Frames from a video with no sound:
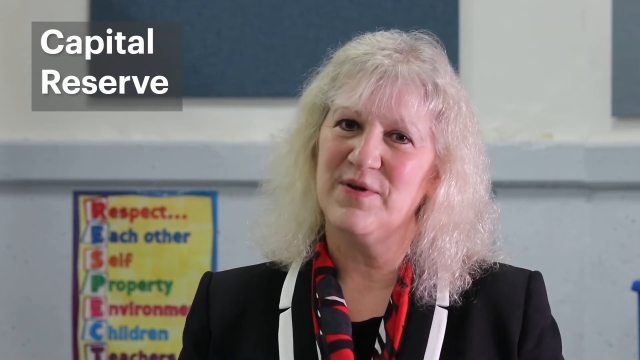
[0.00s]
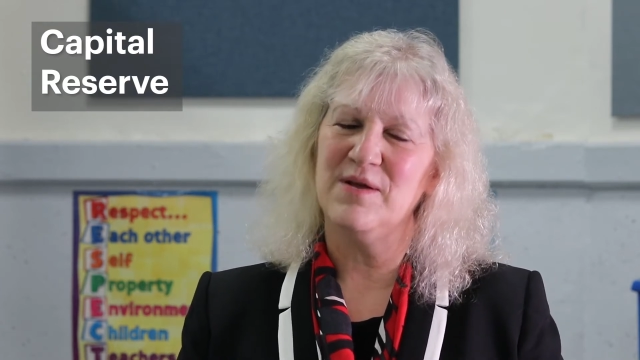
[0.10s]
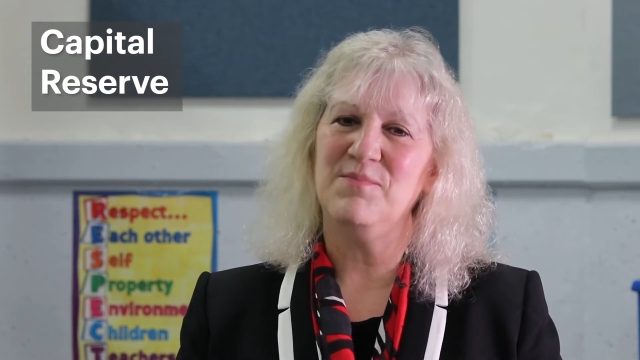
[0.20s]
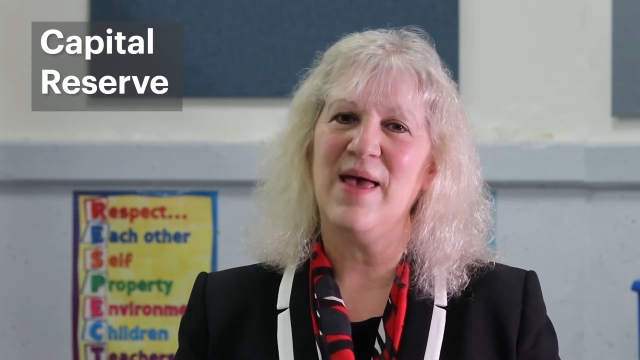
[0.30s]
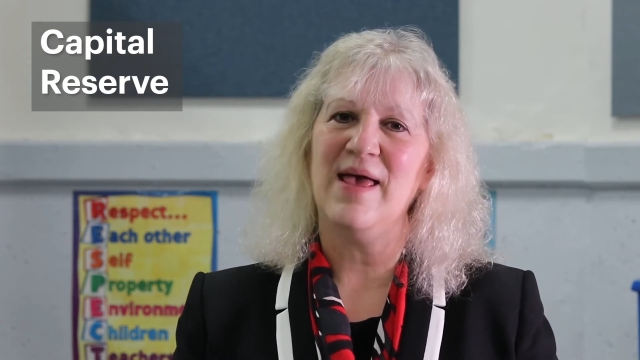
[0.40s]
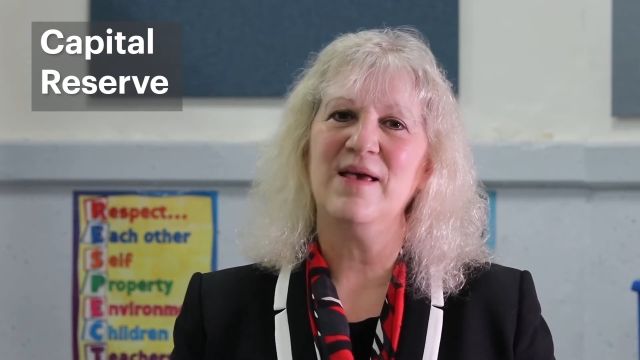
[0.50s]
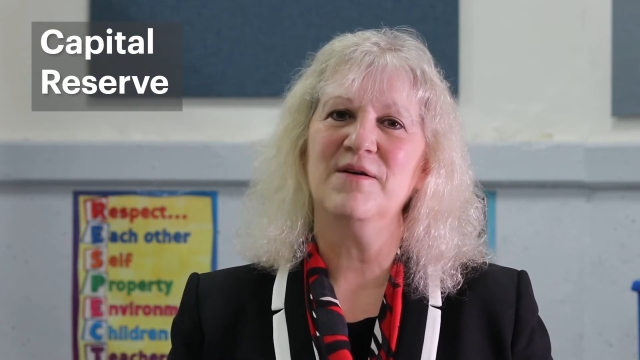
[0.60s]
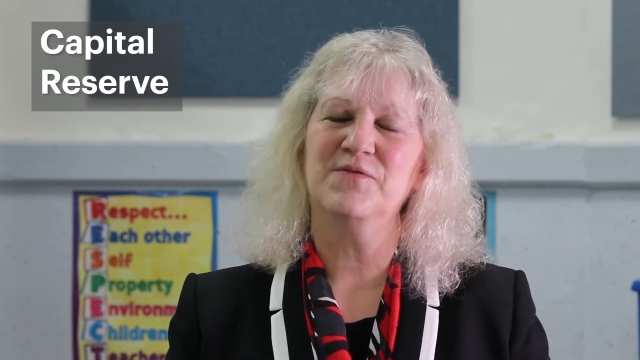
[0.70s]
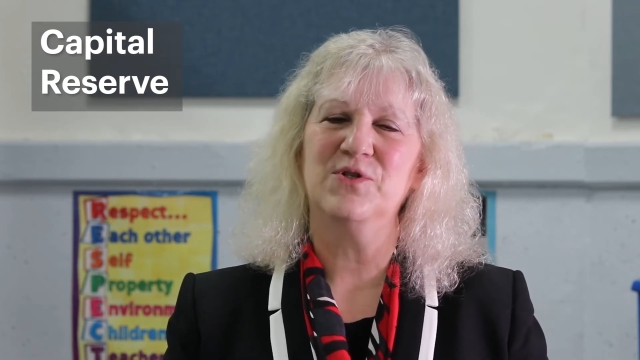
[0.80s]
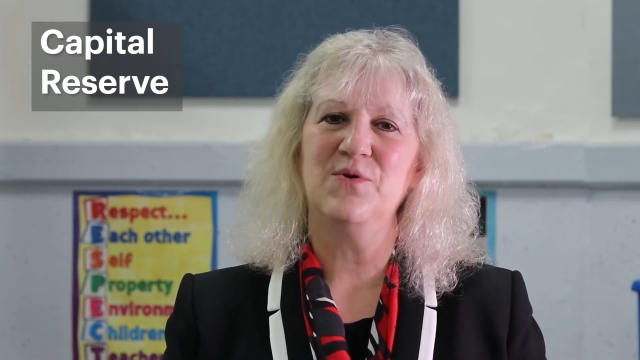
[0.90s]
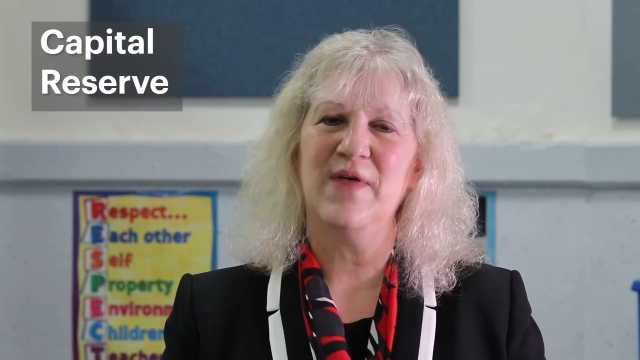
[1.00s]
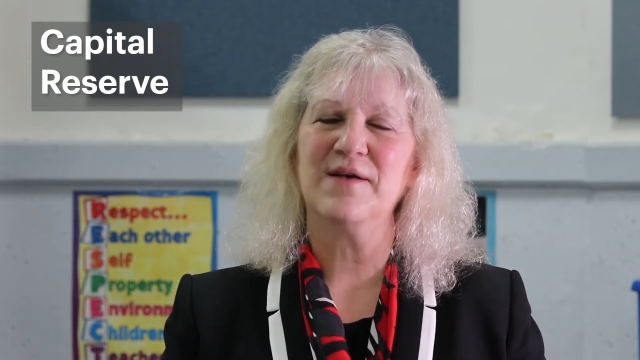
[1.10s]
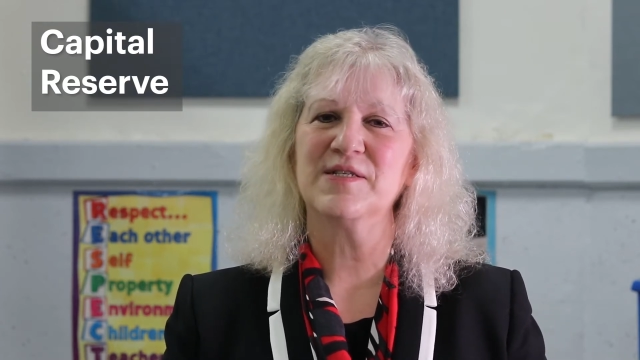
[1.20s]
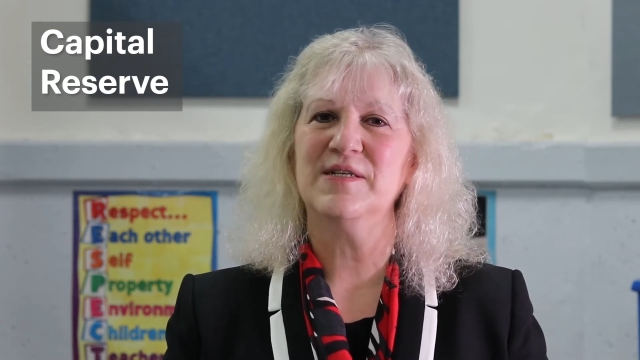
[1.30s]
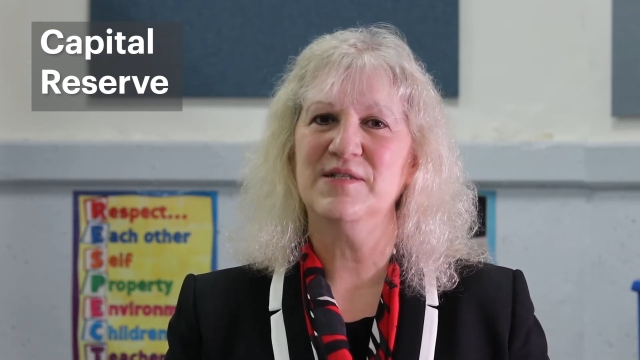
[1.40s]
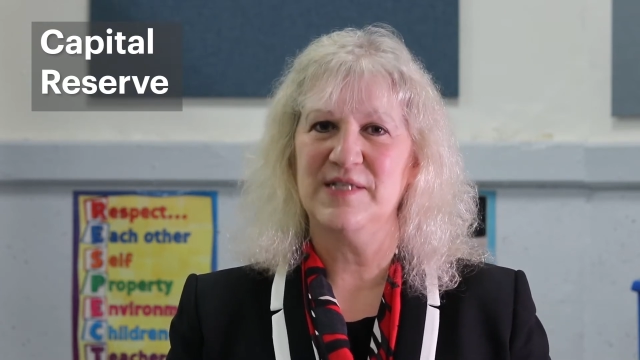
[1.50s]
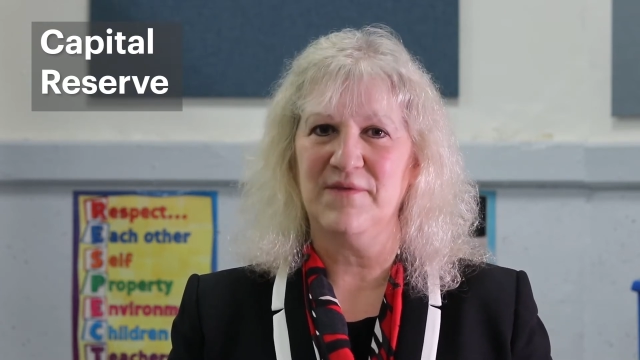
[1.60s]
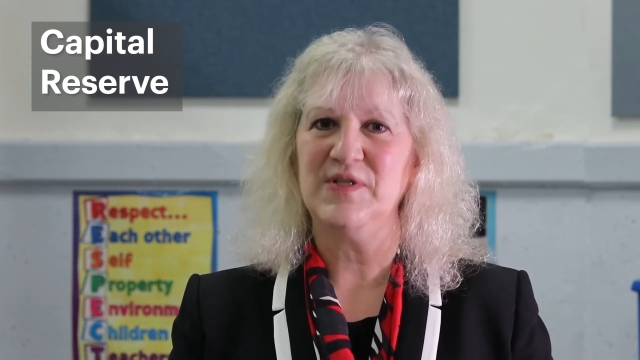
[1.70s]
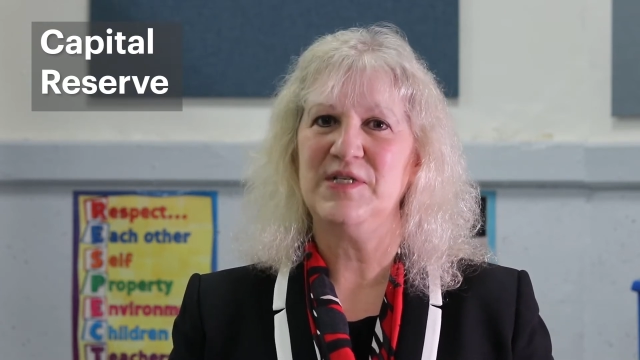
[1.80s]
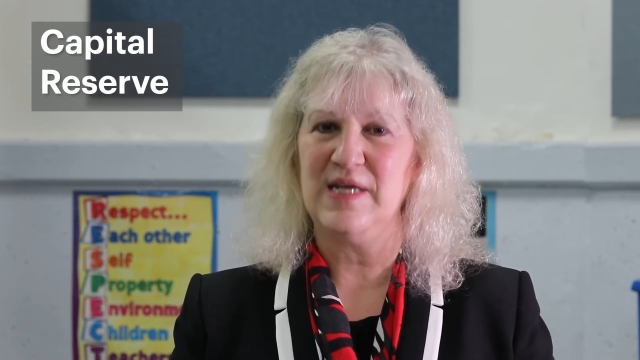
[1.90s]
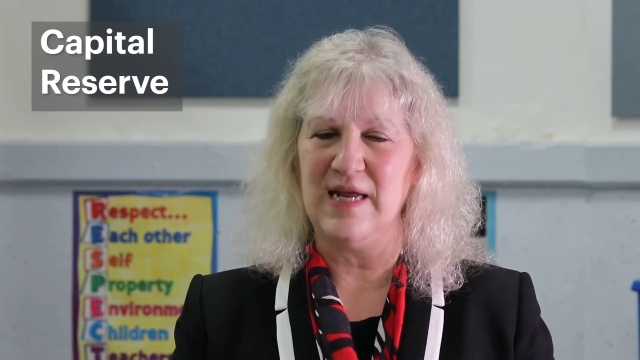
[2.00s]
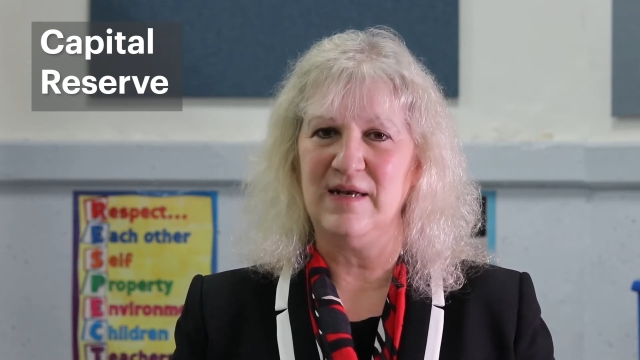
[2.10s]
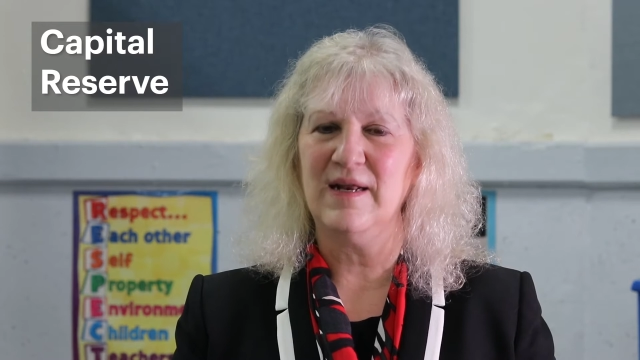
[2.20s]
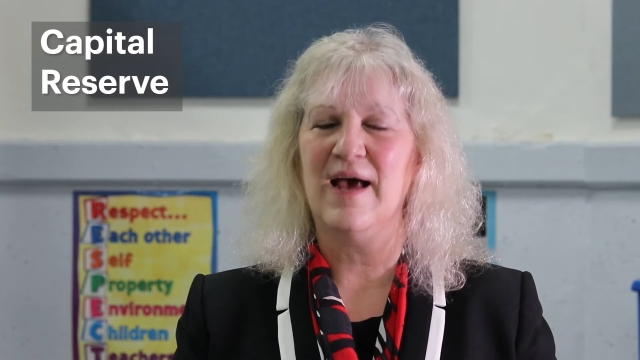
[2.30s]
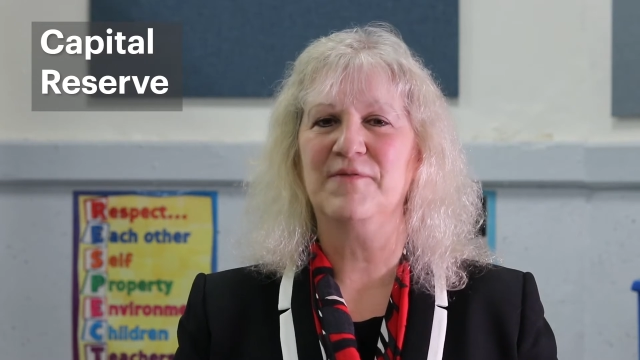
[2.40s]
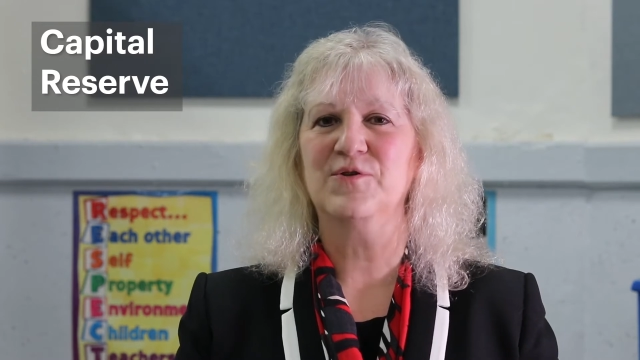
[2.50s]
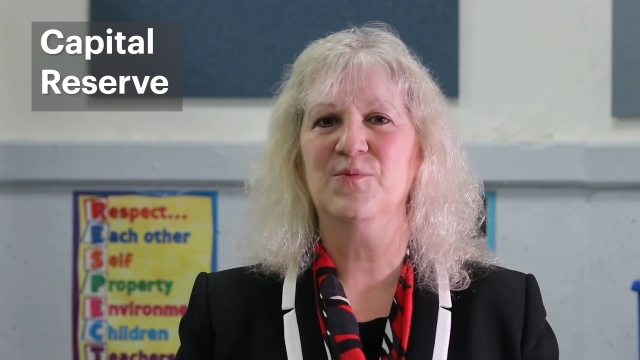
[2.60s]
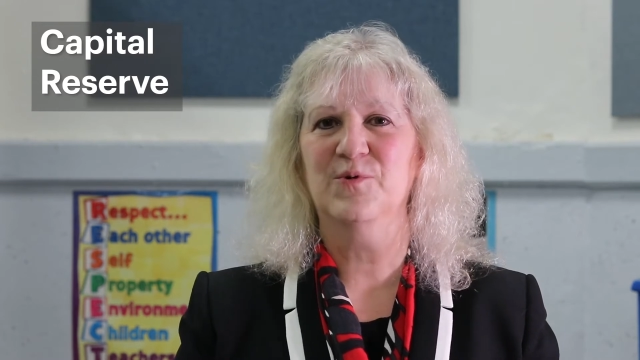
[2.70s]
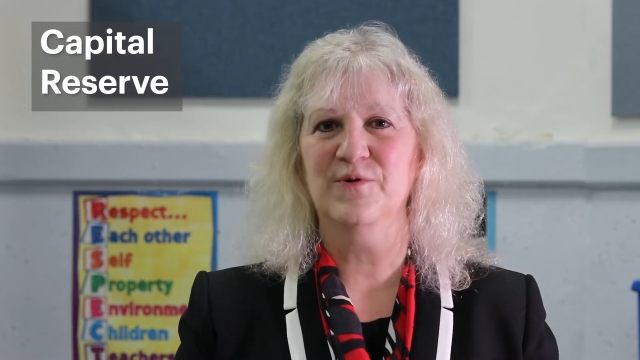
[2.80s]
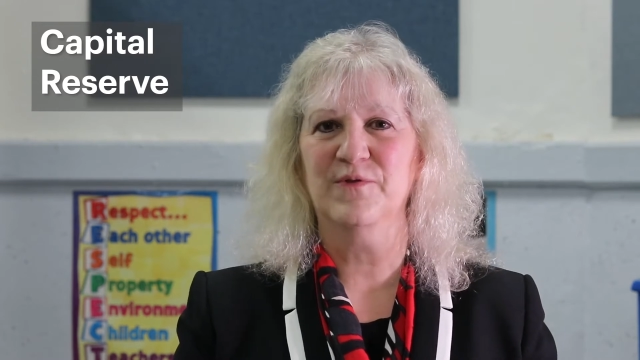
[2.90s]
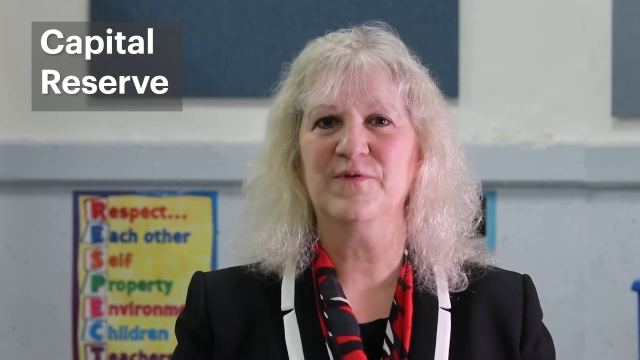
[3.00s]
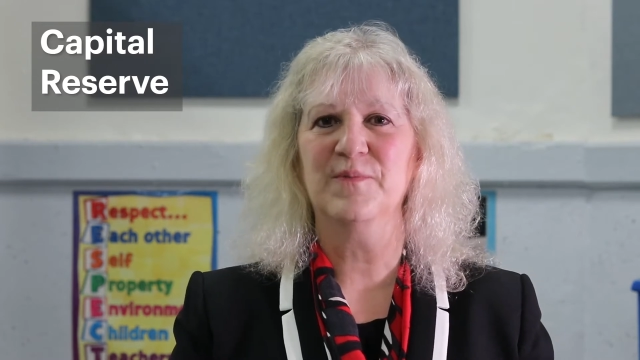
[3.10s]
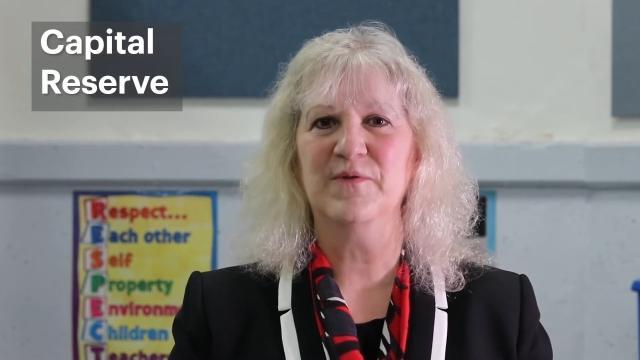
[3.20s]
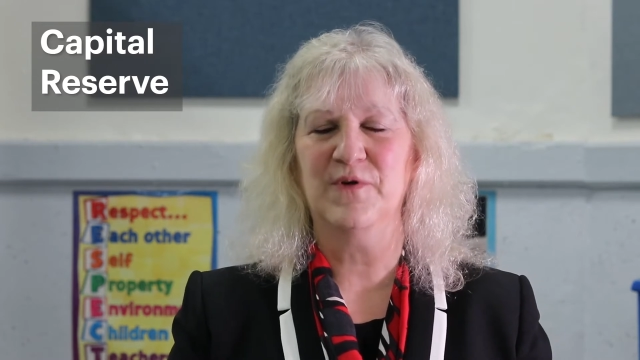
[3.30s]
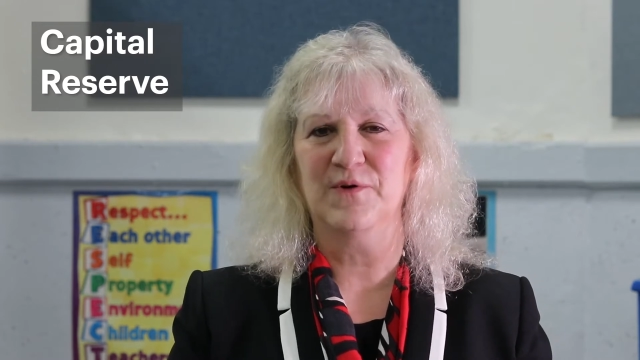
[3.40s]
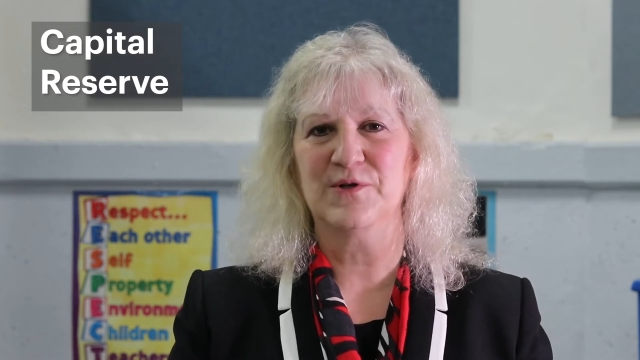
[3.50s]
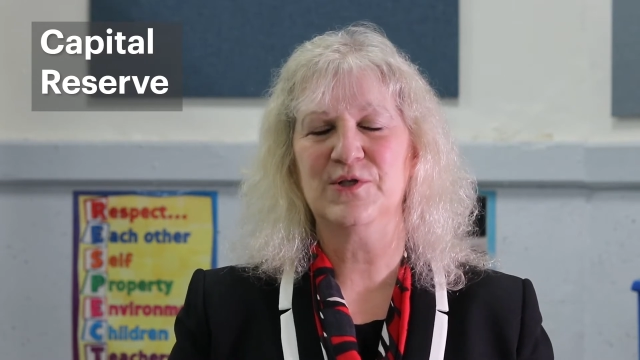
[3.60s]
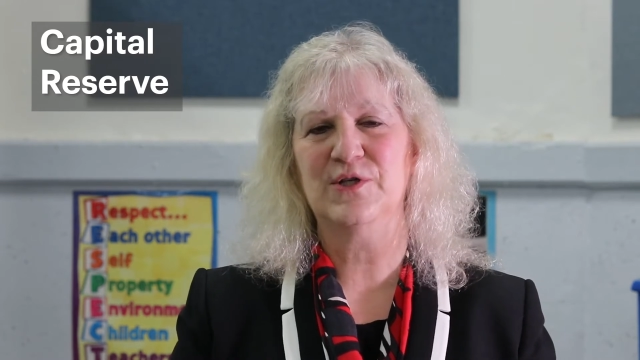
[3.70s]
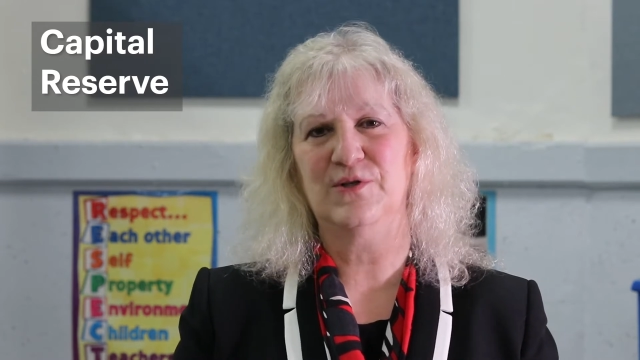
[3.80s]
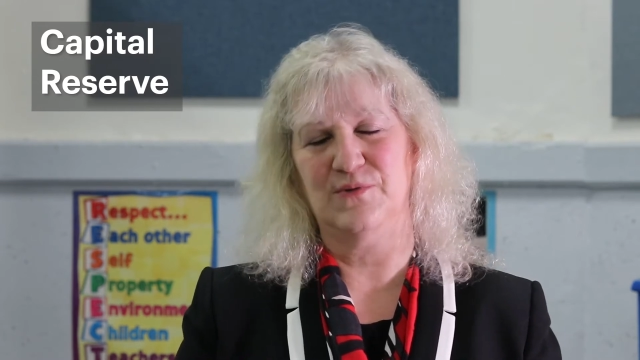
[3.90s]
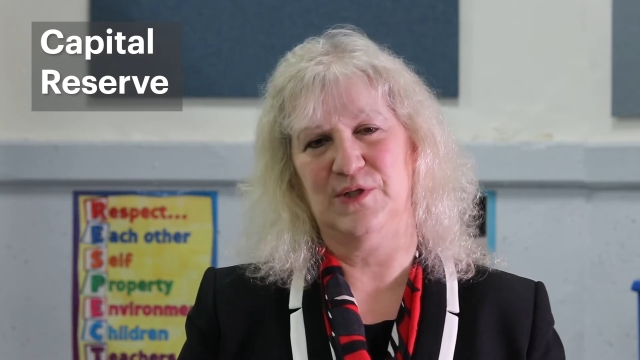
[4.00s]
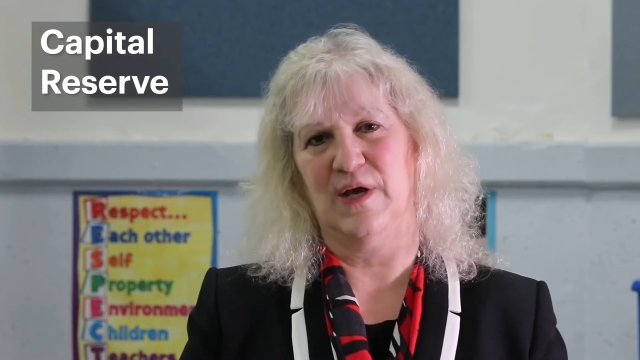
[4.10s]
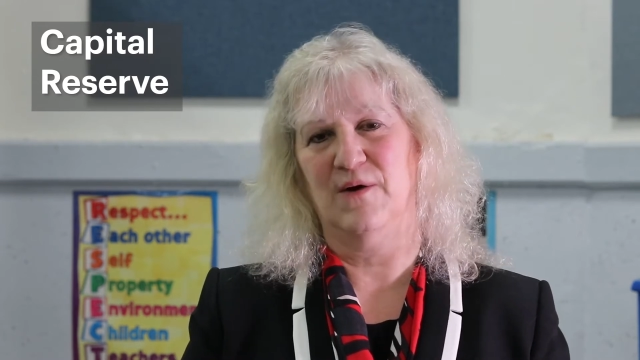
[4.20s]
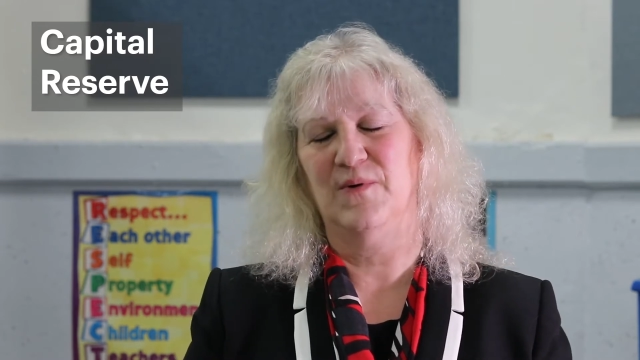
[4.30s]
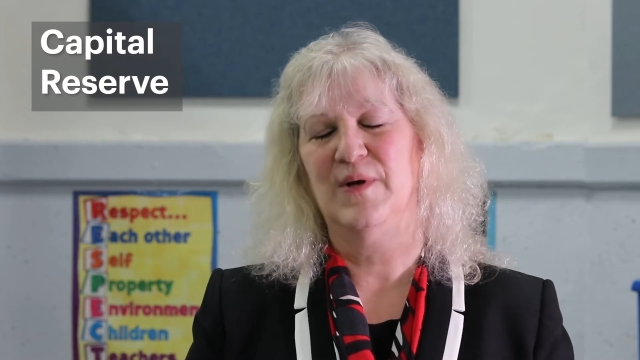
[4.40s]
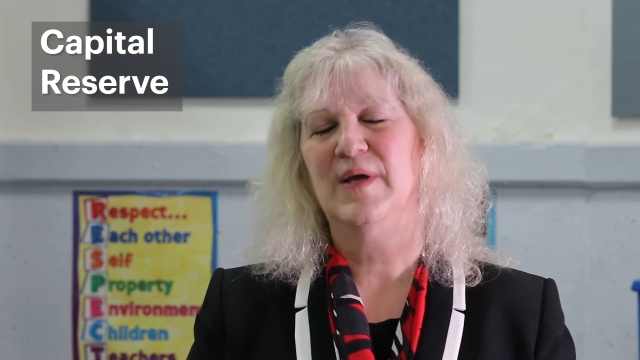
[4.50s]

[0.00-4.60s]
in May of 2017 after approval from the voters to do so.